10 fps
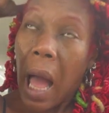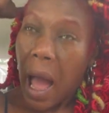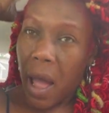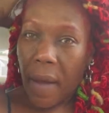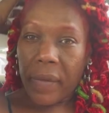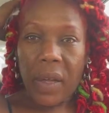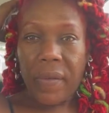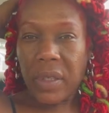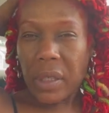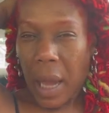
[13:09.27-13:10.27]
I haven't
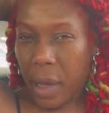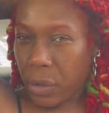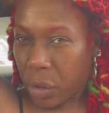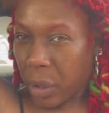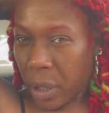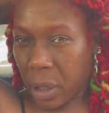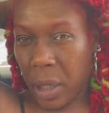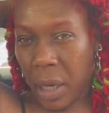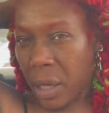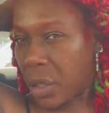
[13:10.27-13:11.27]
even styled it or
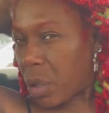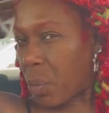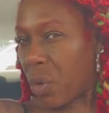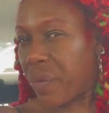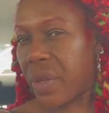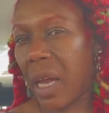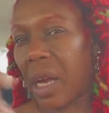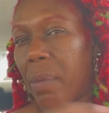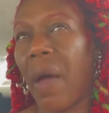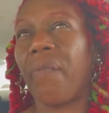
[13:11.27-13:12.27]
anything. I just moved it
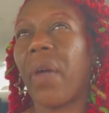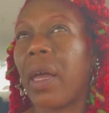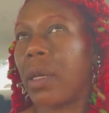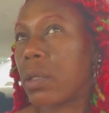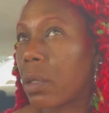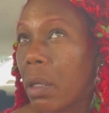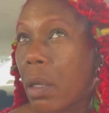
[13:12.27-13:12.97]
out of my face